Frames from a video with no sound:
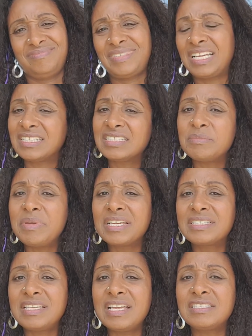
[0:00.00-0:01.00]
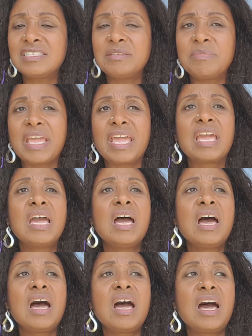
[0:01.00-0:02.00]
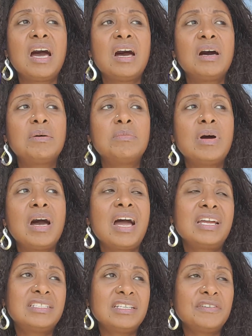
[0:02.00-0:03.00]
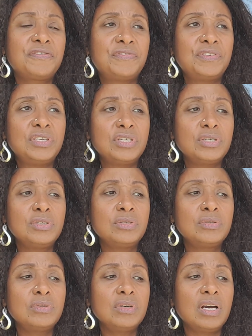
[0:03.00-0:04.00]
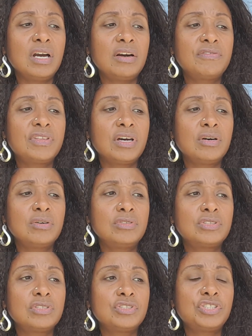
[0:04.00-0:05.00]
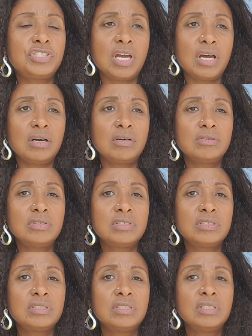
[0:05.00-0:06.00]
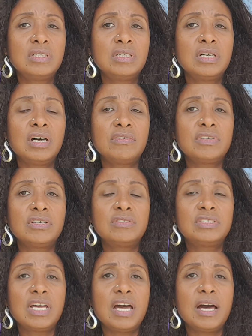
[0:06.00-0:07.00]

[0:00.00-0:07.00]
That doesn't make sense to me. I did a few of those shows, of those